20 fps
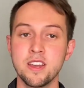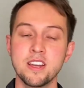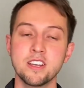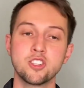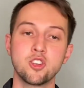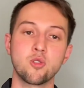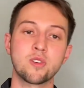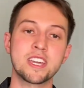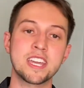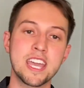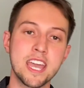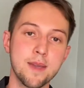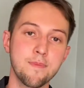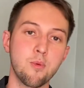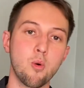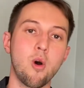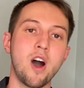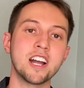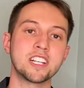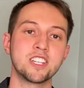So keep
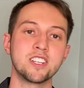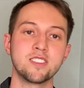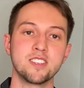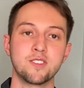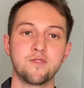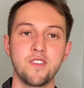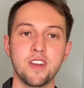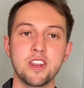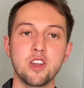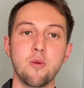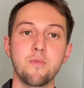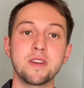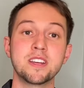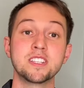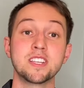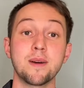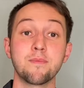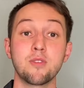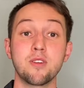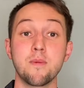watching this video
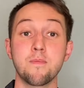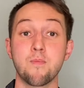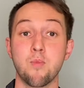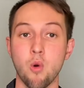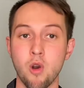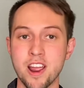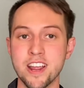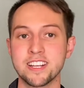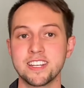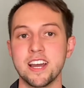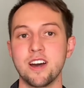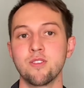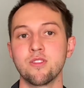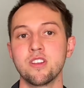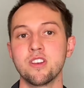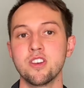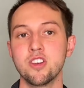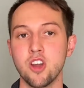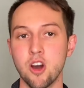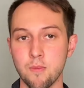because I'm going to break down the
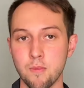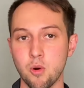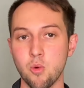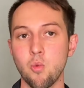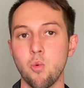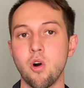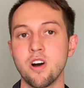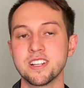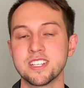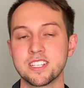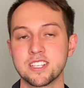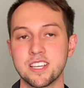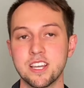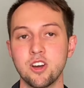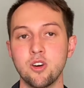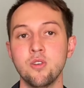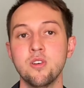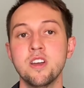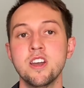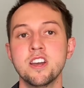number one
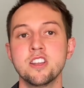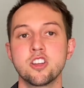skill